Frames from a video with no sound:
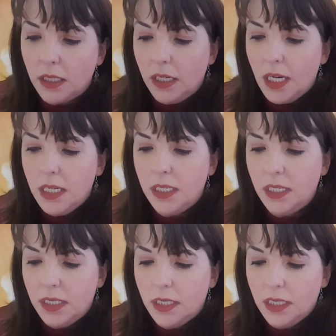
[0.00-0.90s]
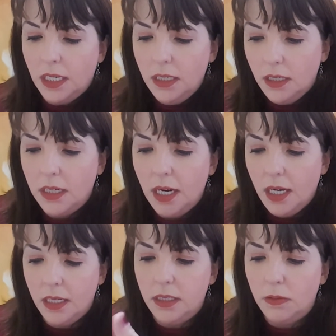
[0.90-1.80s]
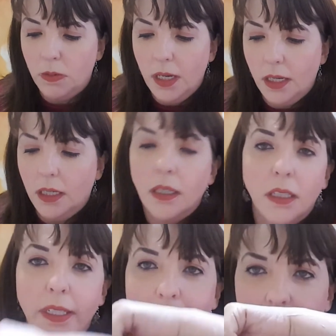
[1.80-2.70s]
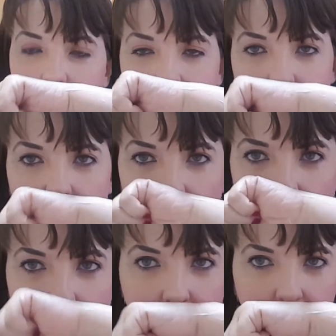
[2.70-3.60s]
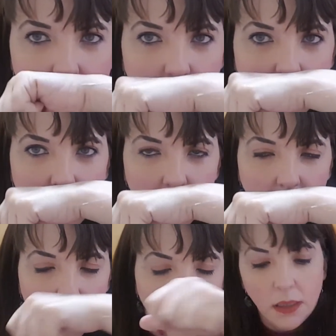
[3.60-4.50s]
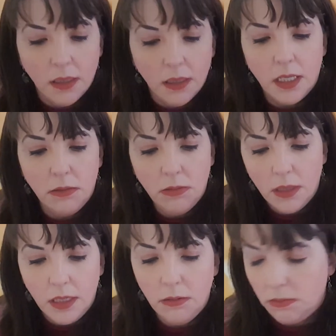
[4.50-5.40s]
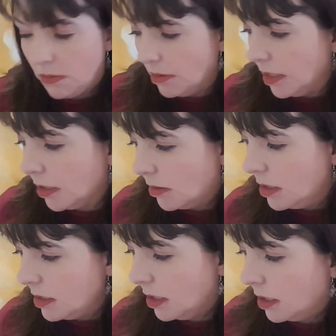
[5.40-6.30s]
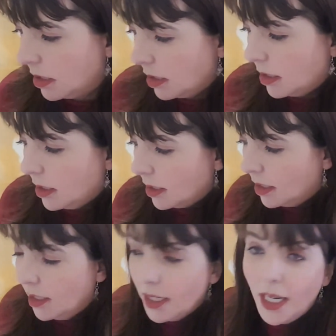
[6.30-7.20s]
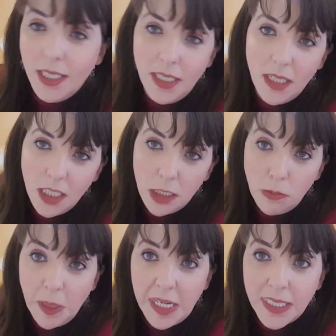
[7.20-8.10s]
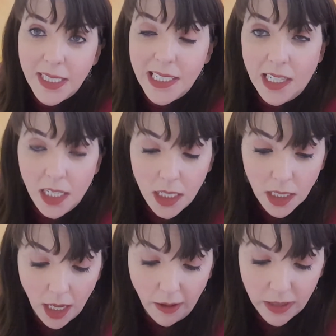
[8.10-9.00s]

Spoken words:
a nice scent on your hands as well. Nice scent on your skin. That's really, really good. I didn't expect to get that.